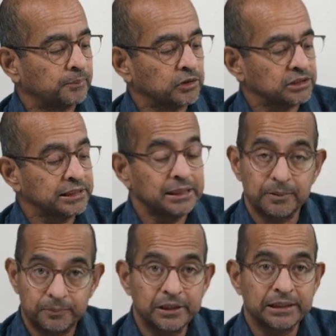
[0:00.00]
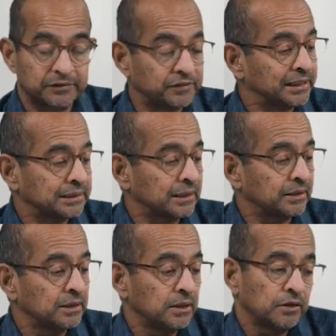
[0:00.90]
posterior predictive
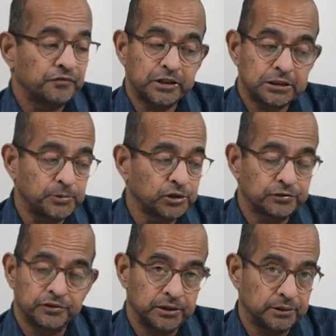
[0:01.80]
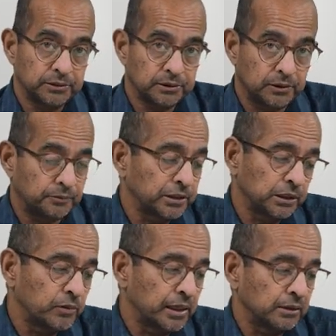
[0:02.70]
data fits beautifully,
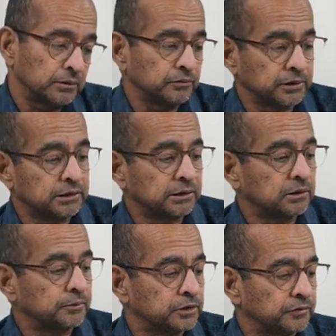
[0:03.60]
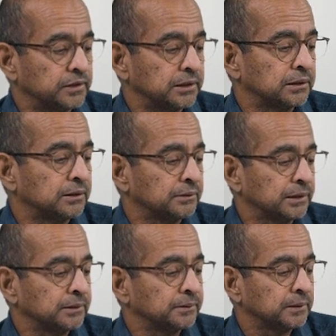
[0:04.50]
pretty well with the observed data,
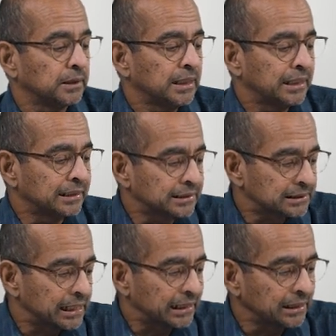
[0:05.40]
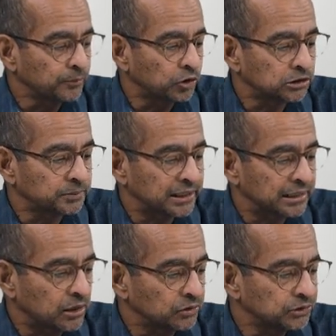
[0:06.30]
right? It is slightly more spread
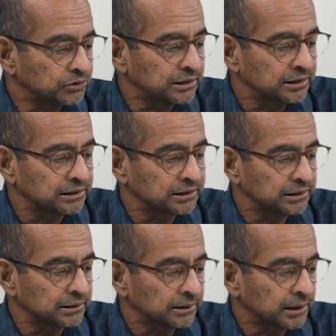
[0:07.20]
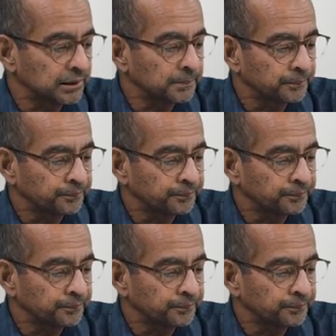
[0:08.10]
out. You see this here, right?